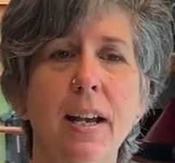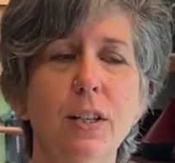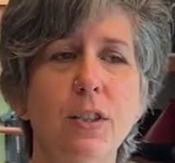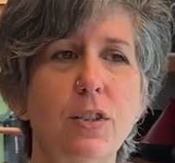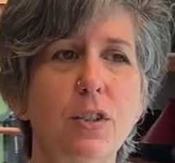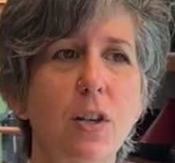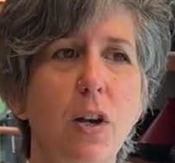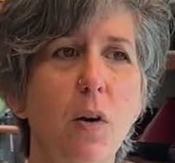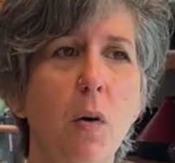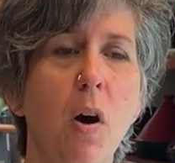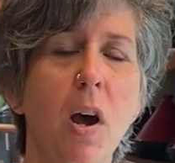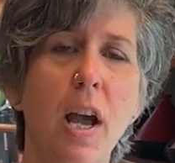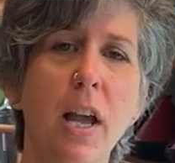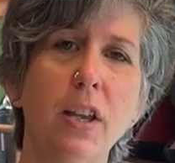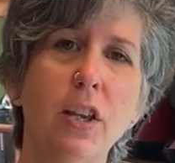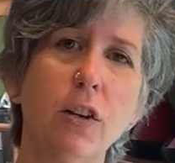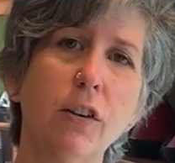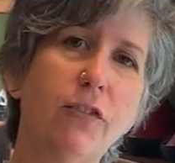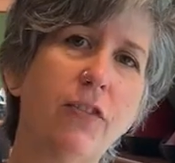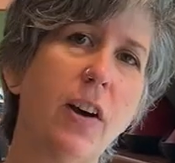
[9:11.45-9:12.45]
So
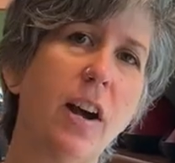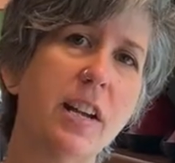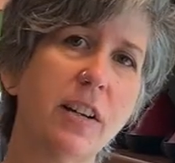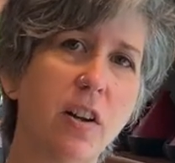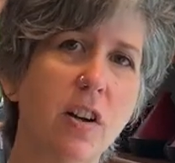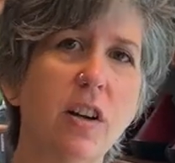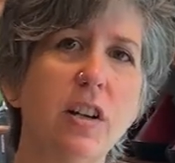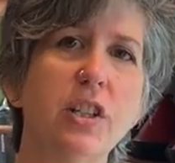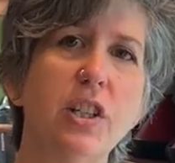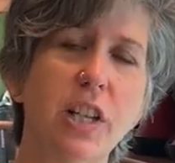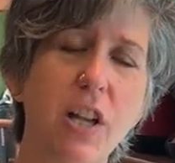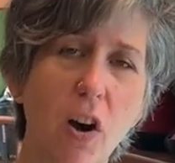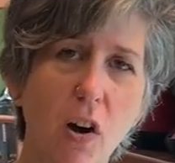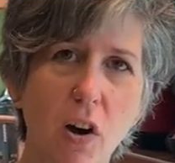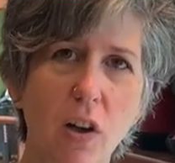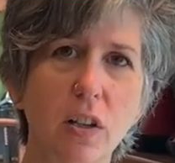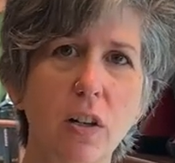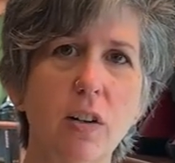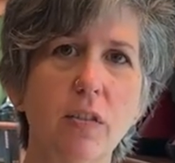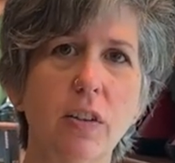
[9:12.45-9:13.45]
you'll find congee
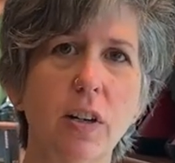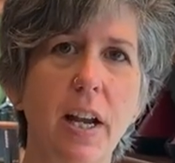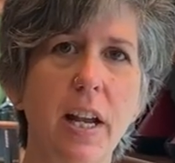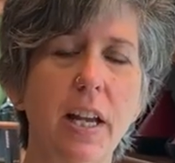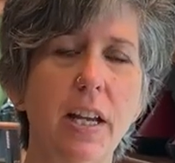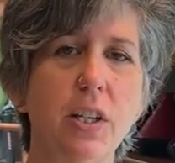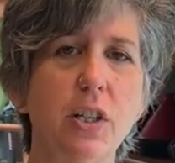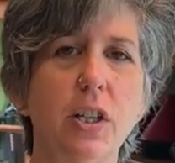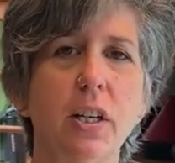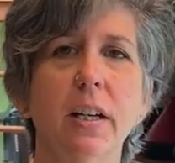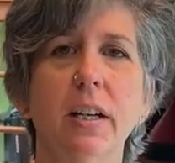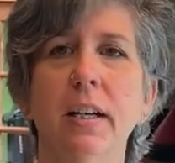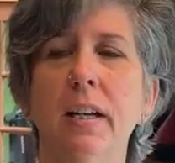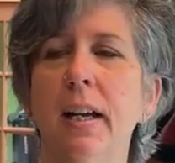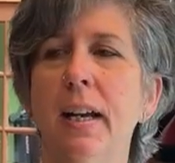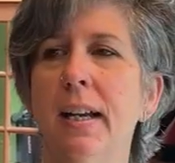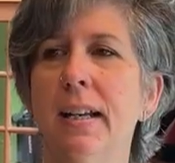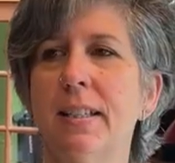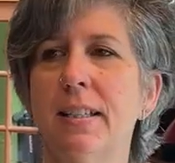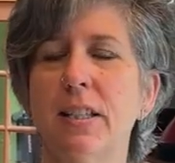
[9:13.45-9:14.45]
all over
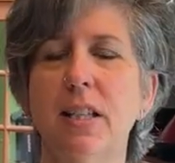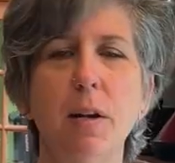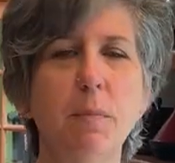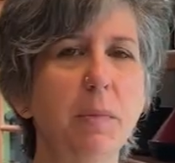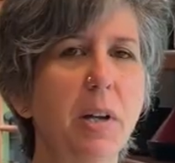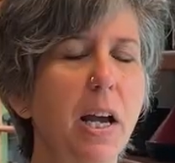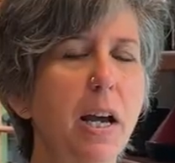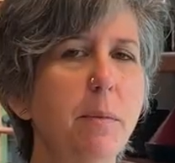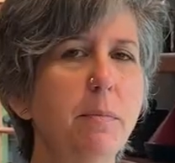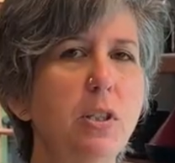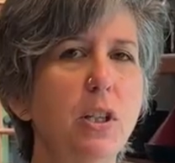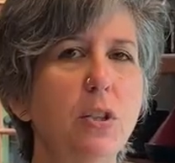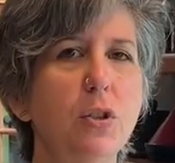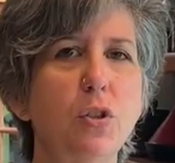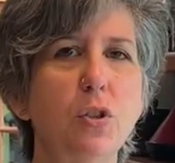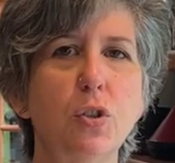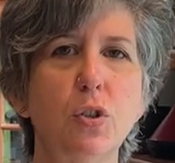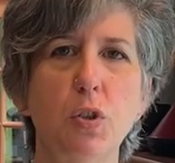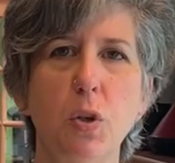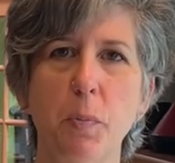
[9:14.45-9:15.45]
Asia. Sometimes
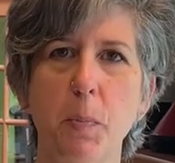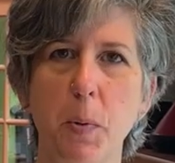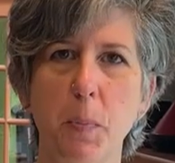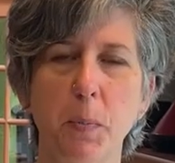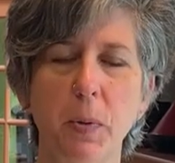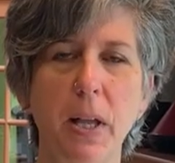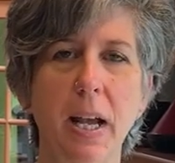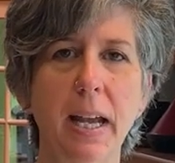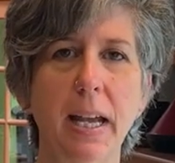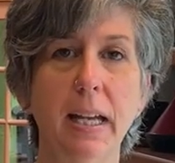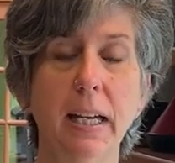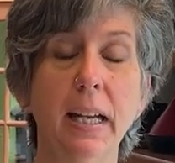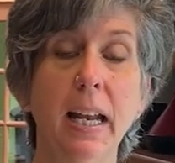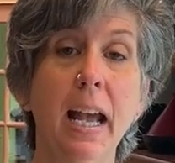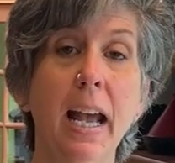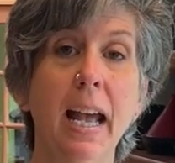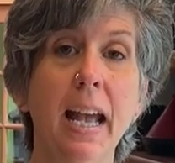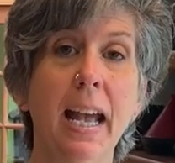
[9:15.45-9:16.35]
it's super plain.